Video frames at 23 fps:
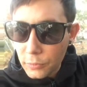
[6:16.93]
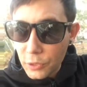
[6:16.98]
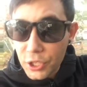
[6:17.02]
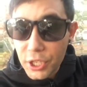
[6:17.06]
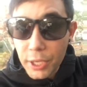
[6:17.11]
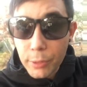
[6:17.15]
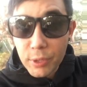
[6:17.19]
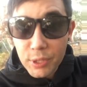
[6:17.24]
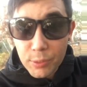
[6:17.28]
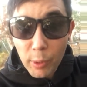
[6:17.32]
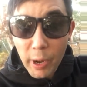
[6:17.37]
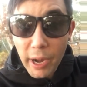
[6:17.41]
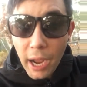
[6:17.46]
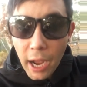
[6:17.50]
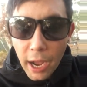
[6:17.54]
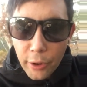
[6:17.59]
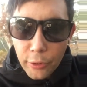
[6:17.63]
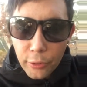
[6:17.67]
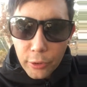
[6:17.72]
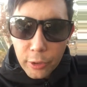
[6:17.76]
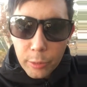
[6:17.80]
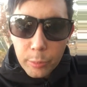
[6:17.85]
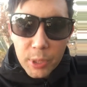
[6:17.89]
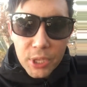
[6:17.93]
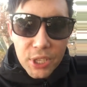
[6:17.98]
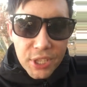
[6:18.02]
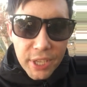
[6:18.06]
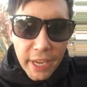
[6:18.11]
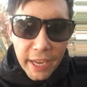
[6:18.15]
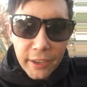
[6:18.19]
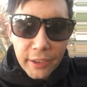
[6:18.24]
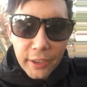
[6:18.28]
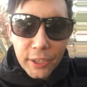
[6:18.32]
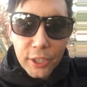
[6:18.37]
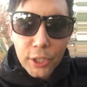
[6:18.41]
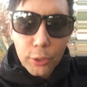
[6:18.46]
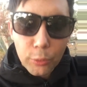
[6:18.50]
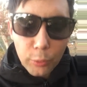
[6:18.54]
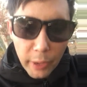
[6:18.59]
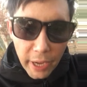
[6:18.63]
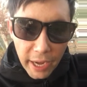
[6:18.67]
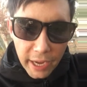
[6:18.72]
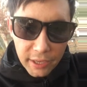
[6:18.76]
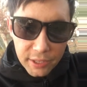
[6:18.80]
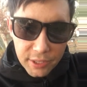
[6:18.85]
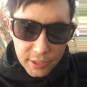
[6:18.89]
She was 100%
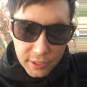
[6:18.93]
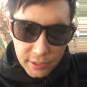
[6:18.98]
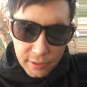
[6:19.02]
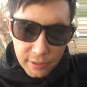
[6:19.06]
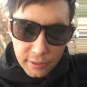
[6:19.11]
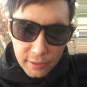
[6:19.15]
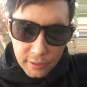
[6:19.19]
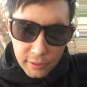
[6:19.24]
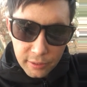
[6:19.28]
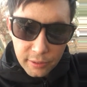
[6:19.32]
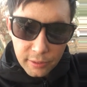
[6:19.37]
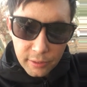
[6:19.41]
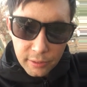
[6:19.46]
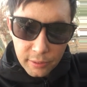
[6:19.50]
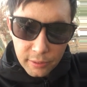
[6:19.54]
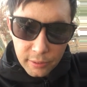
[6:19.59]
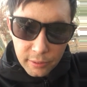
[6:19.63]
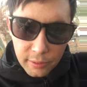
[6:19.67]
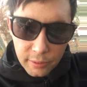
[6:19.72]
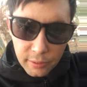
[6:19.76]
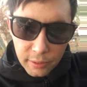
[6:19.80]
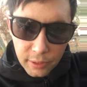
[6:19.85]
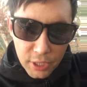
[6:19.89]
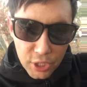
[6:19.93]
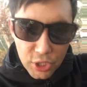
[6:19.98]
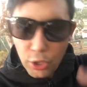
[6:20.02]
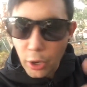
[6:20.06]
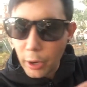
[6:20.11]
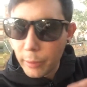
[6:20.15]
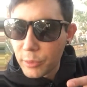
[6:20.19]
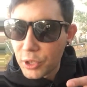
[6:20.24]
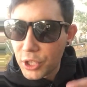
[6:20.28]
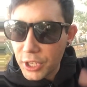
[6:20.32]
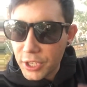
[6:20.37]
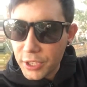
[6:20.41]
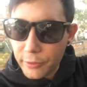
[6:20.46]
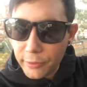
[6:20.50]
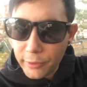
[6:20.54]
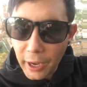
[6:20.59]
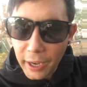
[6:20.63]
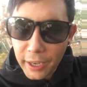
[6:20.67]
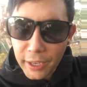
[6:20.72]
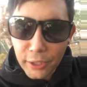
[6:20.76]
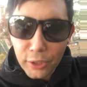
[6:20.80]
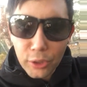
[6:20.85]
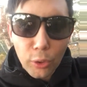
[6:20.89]
correct. Because I'm just
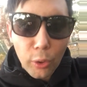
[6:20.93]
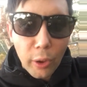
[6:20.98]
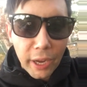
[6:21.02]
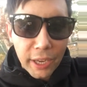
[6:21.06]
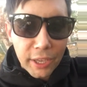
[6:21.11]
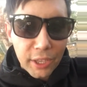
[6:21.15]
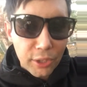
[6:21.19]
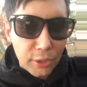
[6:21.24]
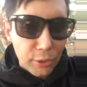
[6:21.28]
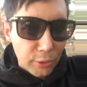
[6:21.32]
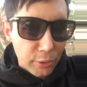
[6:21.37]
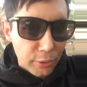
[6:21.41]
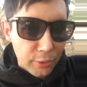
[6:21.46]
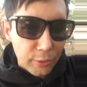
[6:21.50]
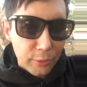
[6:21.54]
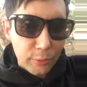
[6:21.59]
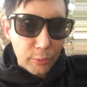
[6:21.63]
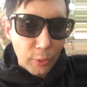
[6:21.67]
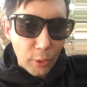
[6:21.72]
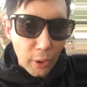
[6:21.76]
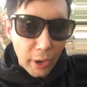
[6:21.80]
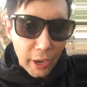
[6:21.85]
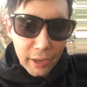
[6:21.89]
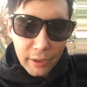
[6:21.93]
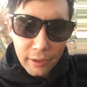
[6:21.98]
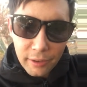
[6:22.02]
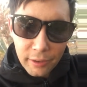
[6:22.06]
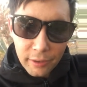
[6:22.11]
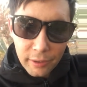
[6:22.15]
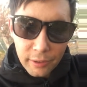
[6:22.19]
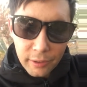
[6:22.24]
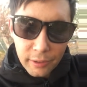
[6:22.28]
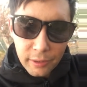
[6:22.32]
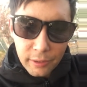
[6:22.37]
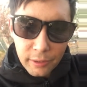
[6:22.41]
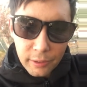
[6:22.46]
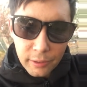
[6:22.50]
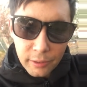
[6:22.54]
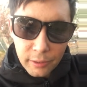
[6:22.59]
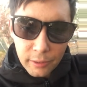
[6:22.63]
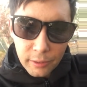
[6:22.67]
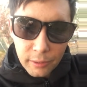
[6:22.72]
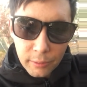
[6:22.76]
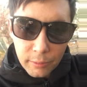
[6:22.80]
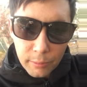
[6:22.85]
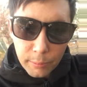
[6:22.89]
fucking like you, right?
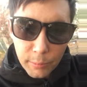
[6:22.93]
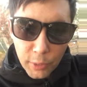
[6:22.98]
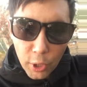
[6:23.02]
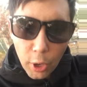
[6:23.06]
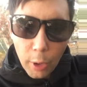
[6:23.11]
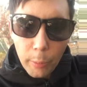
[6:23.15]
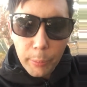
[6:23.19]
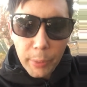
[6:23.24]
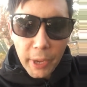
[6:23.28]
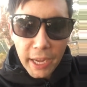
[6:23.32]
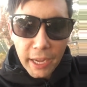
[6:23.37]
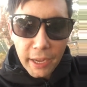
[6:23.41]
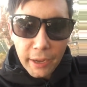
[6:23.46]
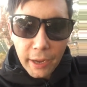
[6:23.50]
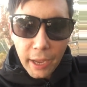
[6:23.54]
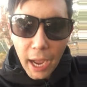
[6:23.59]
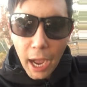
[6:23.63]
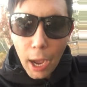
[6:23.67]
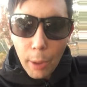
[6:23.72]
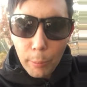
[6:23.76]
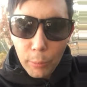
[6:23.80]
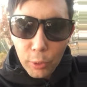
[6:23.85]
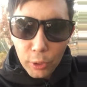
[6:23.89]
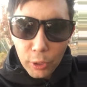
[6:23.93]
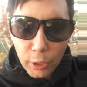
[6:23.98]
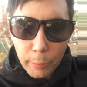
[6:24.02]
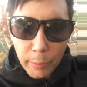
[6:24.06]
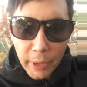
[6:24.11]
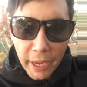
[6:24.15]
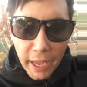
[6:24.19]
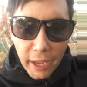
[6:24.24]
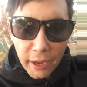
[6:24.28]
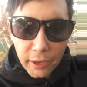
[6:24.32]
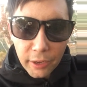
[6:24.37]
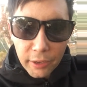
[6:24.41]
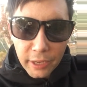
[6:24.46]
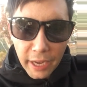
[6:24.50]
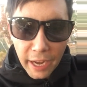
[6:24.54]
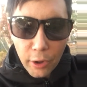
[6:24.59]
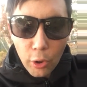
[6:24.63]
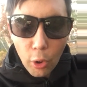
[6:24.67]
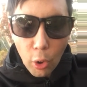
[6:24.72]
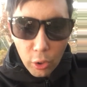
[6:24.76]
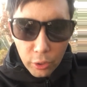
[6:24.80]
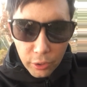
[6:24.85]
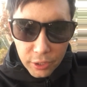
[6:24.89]
But I'm being humble about it
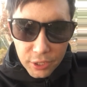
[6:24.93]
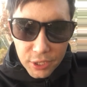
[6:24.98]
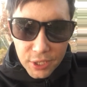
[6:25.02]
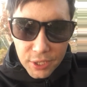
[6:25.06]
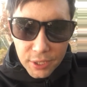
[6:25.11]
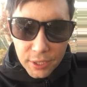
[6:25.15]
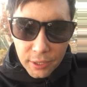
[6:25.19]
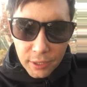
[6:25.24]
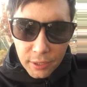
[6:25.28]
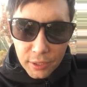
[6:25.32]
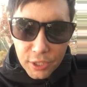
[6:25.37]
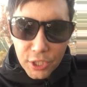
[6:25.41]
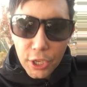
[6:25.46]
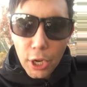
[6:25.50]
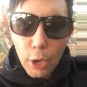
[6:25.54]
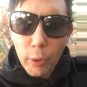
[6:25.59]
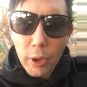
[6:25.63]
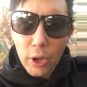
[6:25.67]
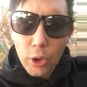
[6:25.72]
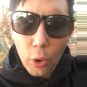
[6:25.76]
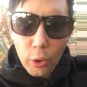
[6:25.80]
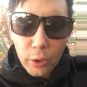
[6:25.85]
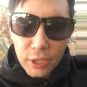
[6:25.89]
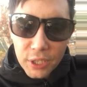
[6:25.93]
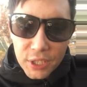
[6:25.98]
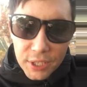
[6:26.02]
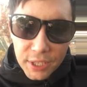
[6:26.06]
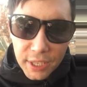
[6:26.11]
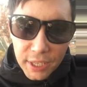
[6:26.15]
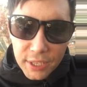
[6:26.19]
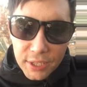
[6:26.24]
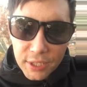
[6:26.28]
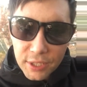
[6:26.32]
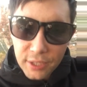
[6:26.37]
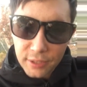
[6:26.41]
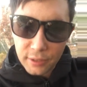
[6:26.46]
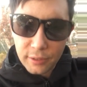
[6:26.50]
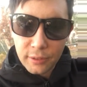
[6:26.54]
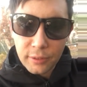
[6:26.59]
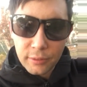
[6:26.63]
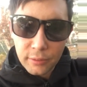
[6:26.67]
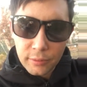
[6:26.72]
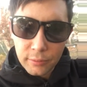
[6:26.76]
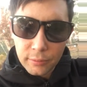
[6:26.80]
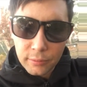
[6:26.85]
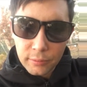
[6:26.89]
and honest. Do you know what honest is?
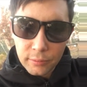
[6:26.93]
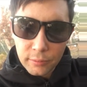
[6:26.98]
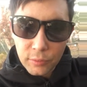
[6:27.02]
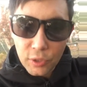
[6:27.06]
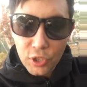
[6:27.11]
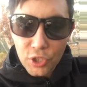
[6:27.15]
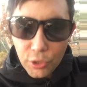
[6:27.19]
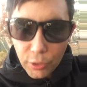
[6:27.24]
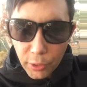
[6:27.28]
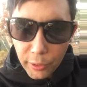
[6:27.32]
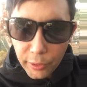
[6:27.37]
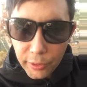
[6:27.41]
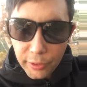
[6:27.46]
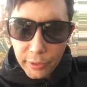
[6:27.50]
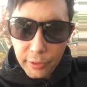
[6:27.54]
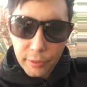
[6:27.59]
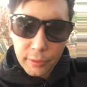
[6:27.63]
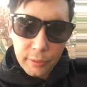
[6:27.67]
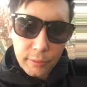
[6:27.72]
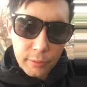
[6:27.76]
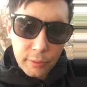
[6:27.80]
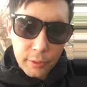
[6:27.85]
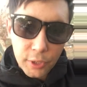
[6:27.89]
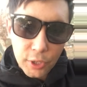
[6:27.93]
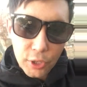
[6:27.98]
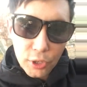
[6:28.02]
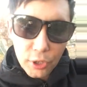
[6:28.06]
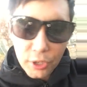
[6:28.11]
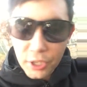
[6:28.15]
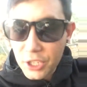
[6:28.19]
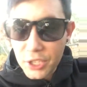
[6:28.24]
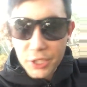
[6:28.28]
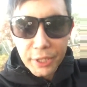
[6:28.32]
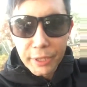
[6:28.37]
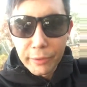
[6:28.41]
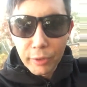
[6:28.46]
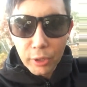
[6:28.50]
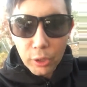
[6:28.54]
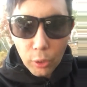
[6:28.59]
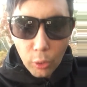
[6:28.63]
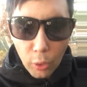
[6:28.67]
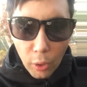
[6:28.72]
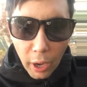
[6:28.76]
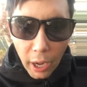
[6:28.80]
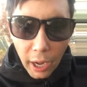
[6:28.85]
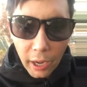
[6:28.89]
Truth. You just live a
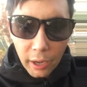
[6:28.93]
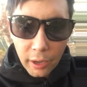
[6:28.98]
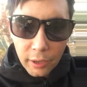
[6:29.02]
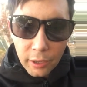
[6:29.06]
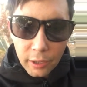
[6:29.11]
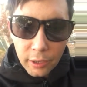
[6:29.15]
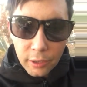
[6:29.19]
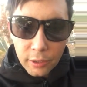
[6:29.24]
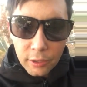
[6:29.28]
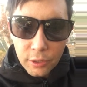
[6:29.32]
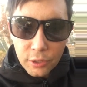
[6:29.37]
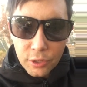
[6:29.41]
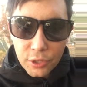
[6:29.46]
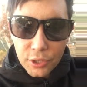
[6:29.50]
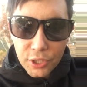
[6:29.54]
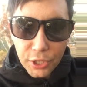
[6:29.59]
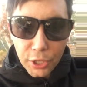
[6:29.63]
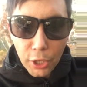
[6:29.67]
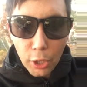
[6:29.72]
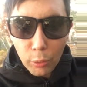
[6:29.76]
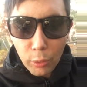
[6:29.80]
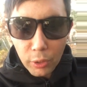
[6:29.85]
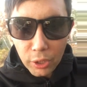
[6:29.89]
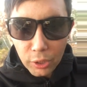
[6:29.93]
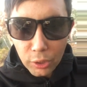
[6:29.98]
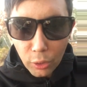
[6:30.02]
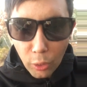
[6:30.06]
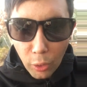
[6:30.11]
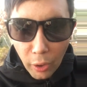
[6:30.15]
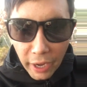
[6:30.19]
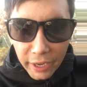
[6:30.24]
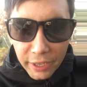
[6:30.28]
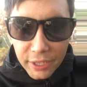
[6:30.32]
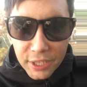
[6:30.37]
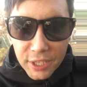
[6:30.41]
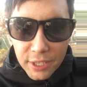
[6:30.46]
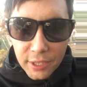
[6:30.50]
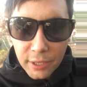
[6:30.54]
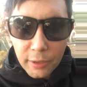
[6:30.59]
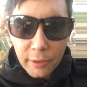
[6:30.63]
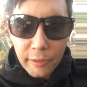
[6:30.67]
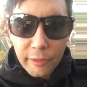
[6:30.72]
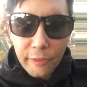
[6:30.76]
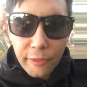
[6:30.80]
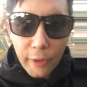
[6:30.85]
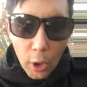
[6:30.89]
lie. Do you know what a lie is?
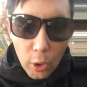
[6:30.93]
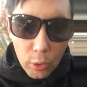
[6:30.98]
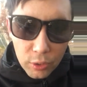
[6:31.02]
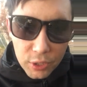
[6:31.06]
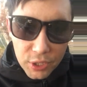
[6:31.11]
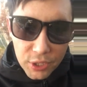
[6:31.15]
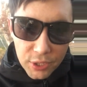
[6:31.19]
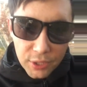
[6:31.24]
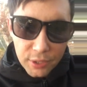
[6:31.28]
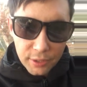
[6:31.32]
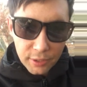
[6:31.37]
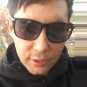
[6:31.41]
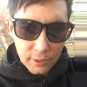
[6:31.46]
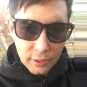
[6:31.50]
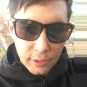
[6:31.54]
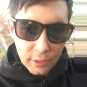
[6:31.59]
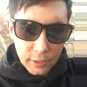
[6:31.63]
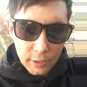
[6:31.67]
False.